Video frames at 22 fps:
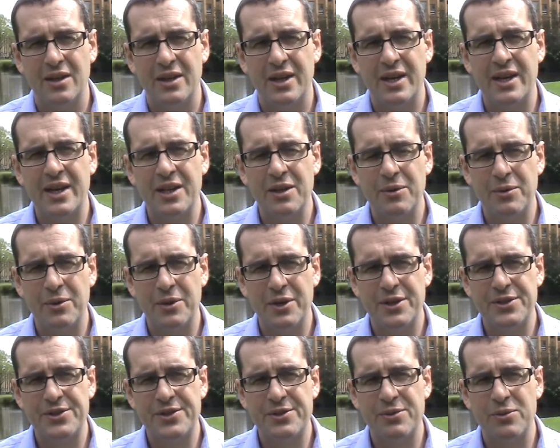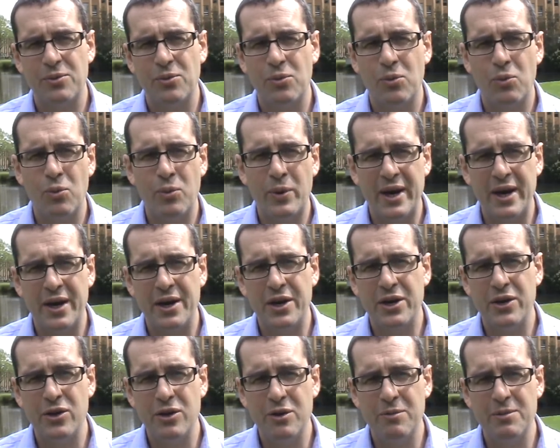In other words, where
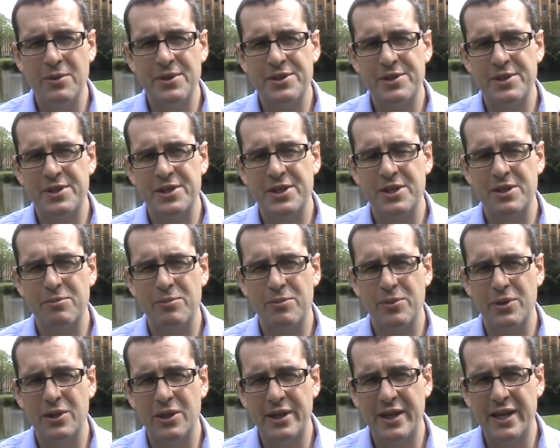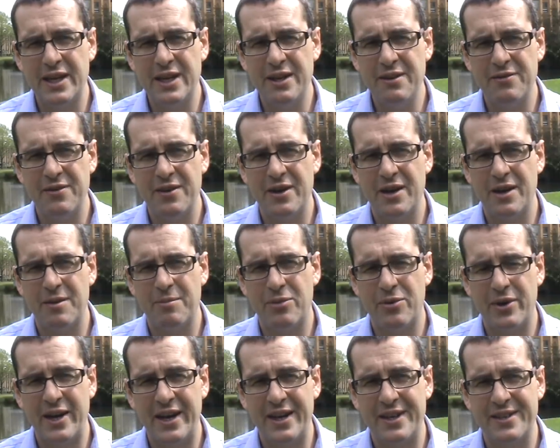humans believe and
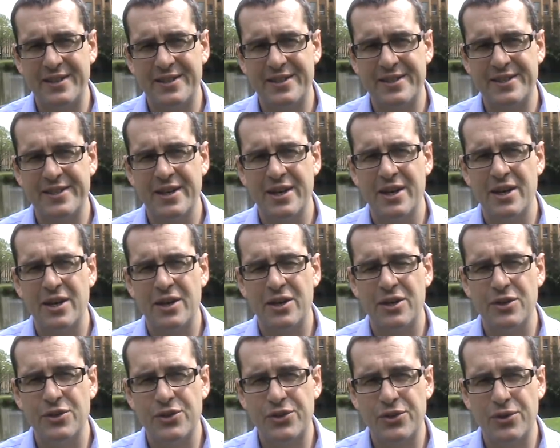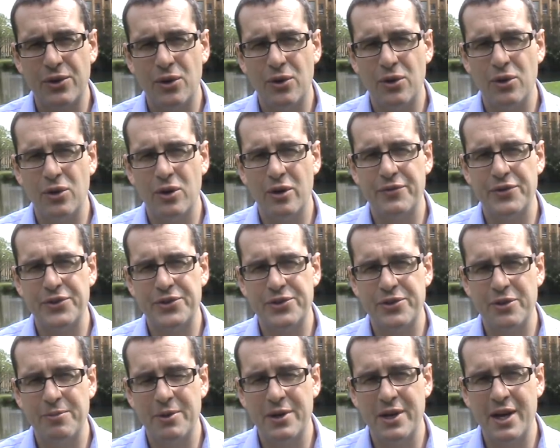practice control of the
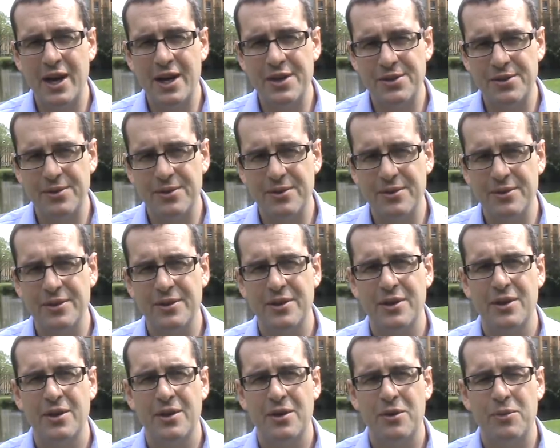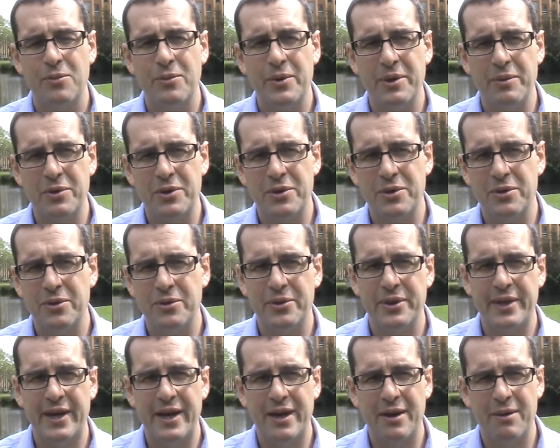supernatural, we will call
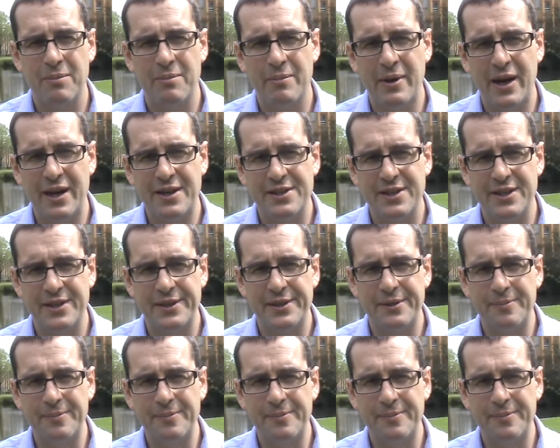that magic.